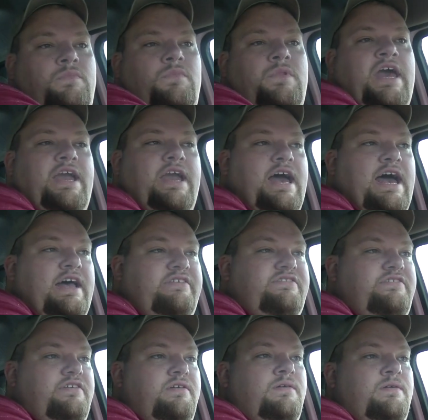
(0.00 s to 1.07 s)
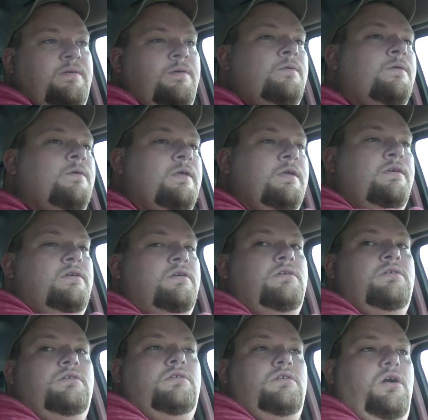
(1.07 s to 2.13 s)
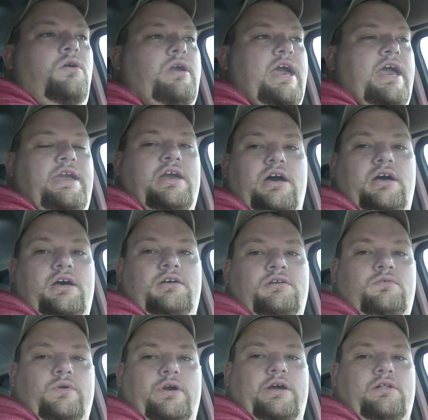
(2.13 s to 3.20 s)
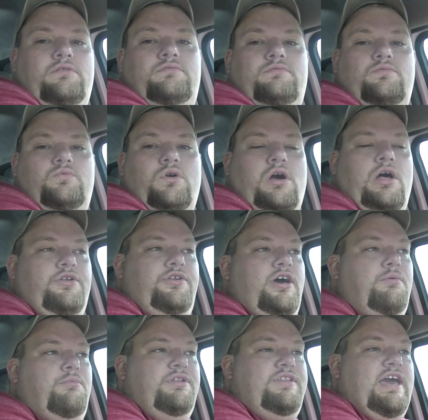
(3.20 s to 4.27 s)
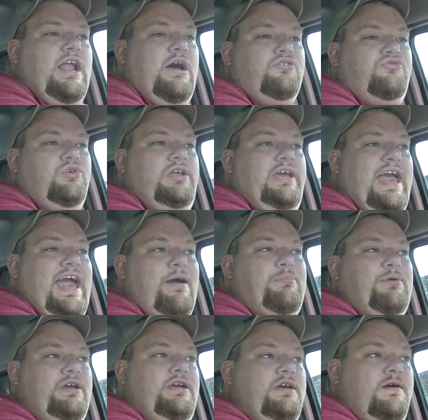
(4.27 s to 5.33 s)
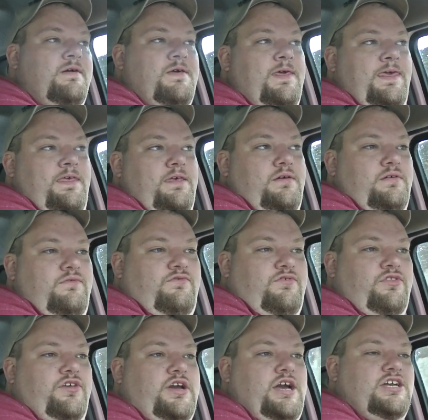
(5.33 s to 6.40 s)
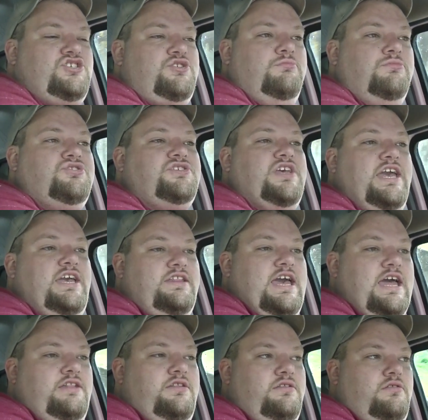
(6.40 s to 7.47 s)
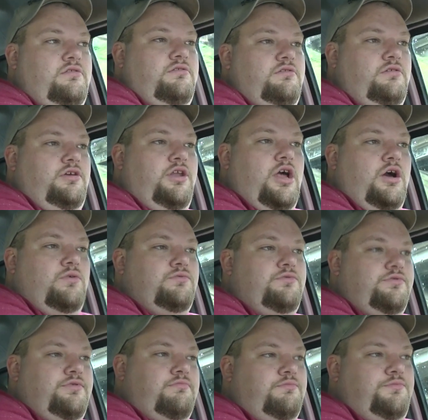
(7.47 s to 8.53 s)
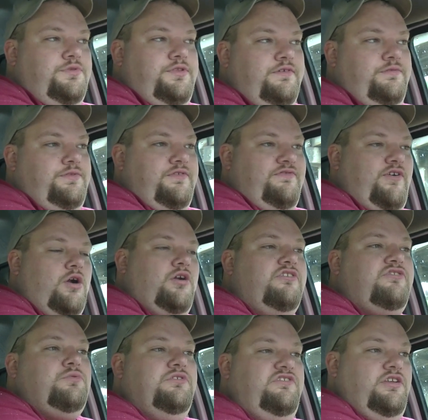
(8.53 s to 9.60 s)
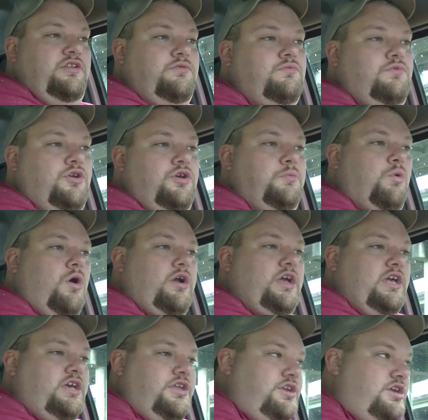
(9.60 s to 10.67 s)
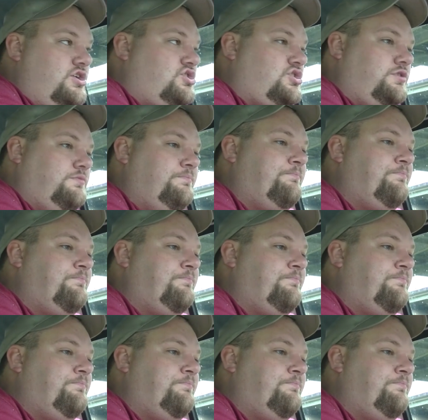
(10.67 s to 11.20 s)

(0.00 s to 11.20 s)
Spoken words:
Hey guys. Okay, well, we're all done with that. I was really happy for the customer's sake that, you know, the furnace was in good working condition.